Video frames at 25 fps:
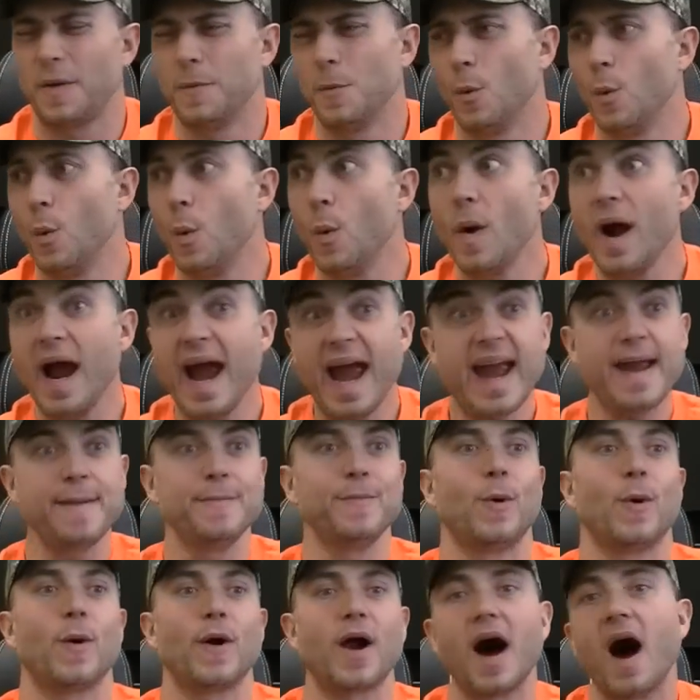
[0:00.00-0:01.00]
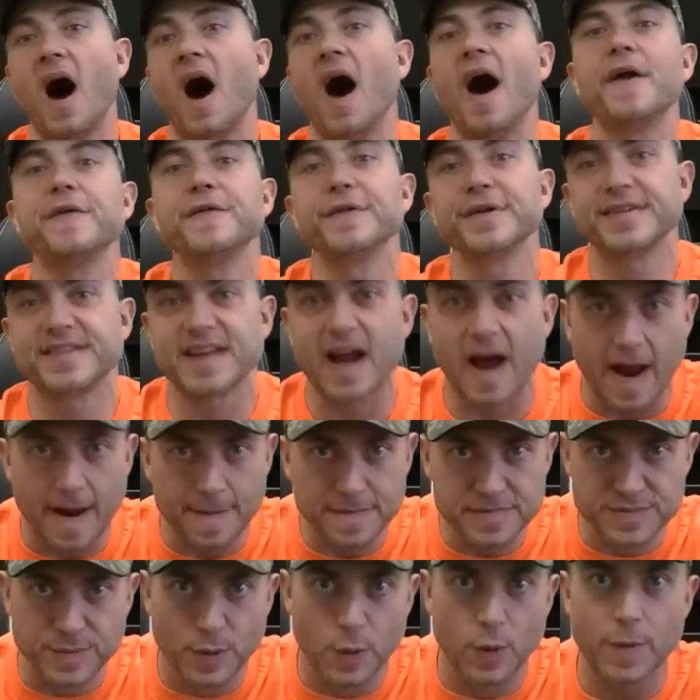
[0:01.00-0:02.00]
Way more, 100
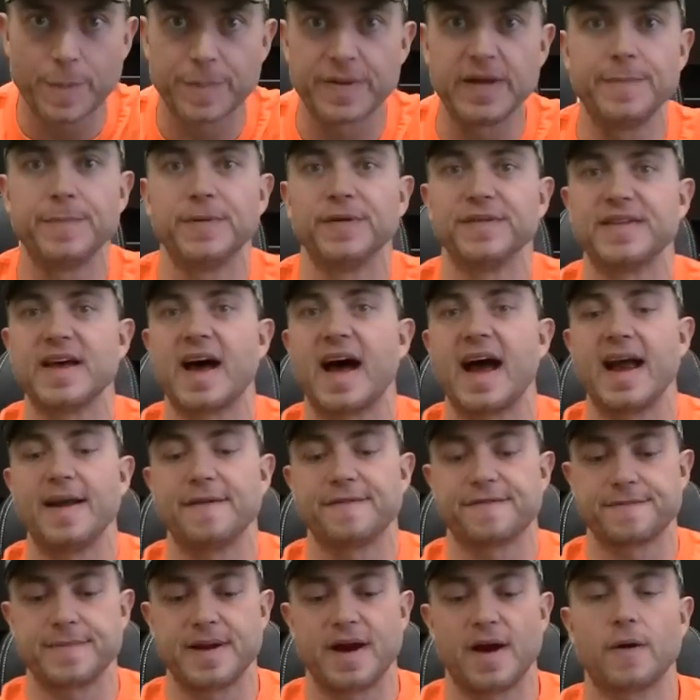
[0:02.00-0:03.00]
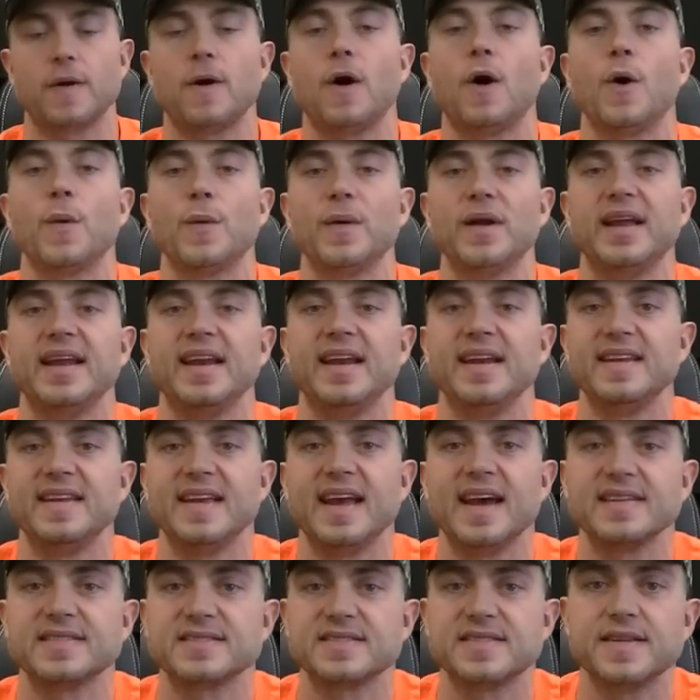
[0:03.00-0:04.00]
times more people dying from alcohol-related
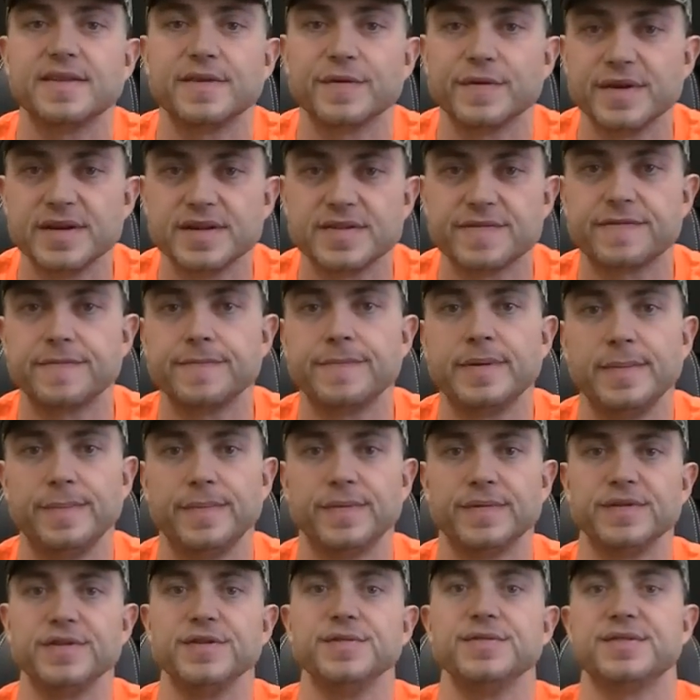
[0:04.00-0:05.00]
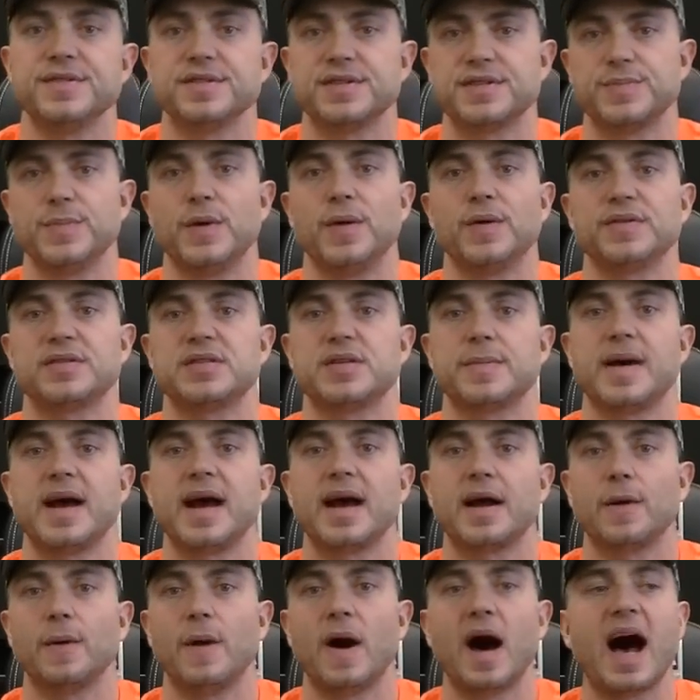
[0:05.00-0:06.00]
deaths than there is from people using smokeless
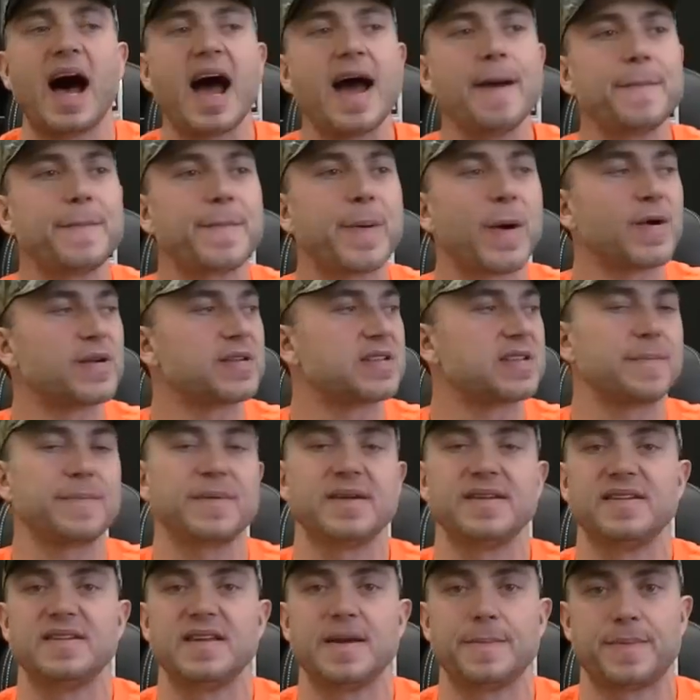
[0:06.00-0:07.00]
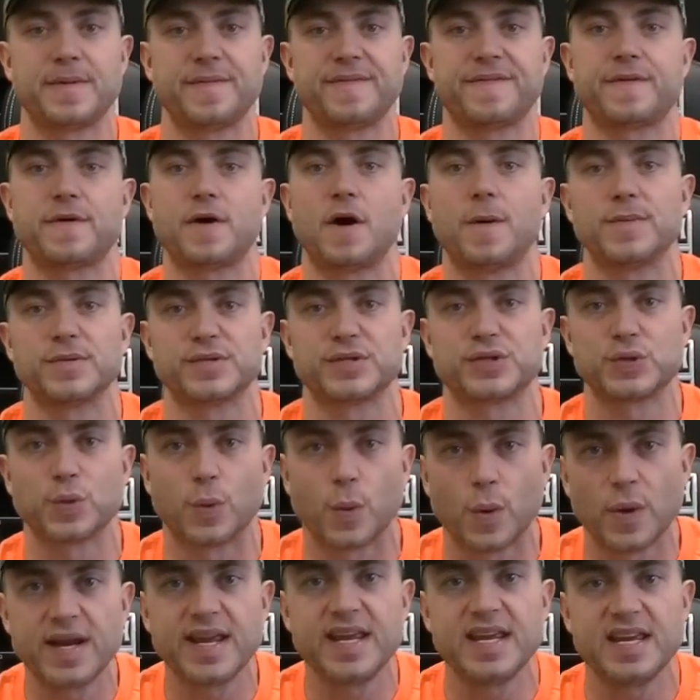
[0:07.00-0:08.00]
tobacco. I've personally been dipping for almost
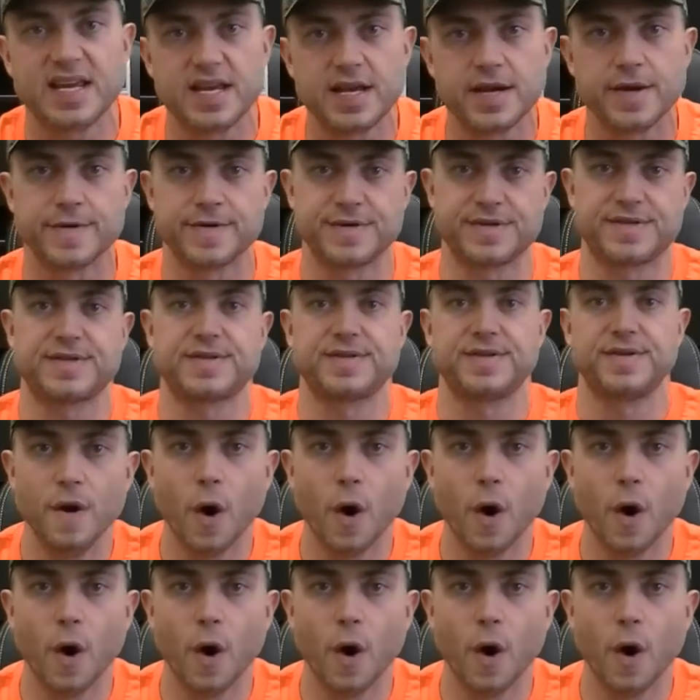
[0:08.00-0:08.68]
20 years.